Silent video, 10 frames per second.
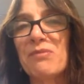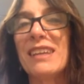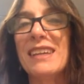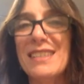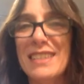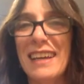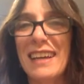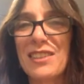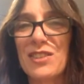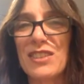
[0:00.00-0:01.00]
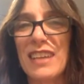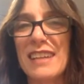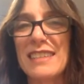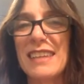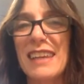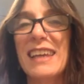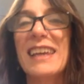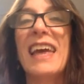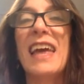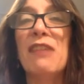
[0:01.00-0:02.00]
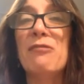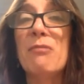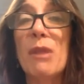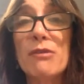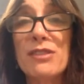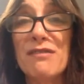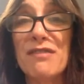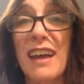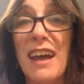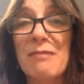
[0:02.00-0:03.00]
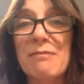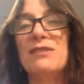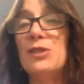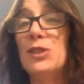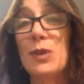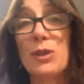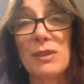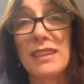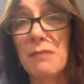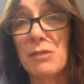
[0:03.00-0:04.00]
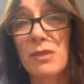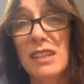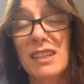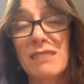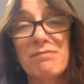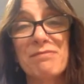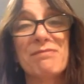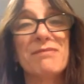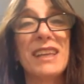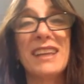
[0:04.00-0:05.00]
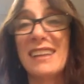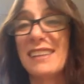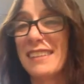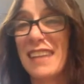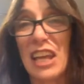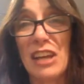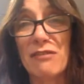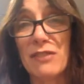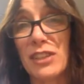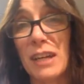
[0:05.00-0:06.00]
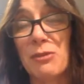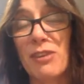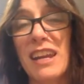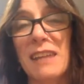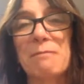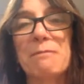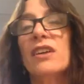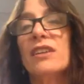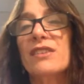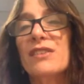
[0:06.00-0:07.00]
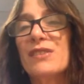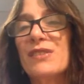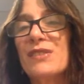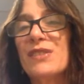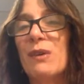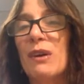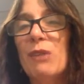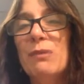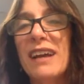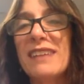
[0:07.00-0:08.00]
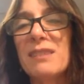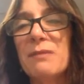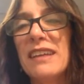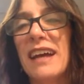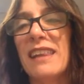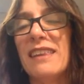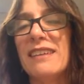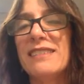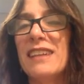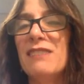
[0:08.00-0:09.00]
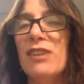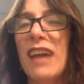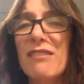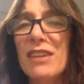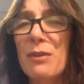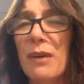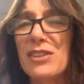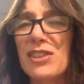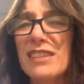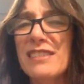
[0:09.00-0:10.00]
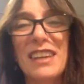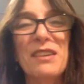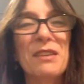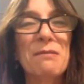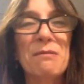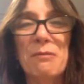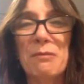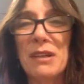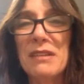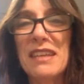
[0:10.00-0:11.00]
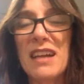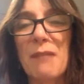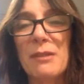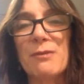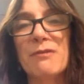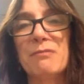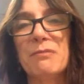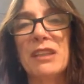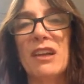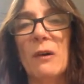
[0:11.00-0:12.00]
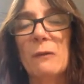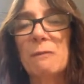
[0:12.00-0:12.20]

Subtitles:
is to exercise. And most of them 2 to 3 times a week. Interval type training. So I hope you got something out of this. And if you have any questions, put it in the comments below.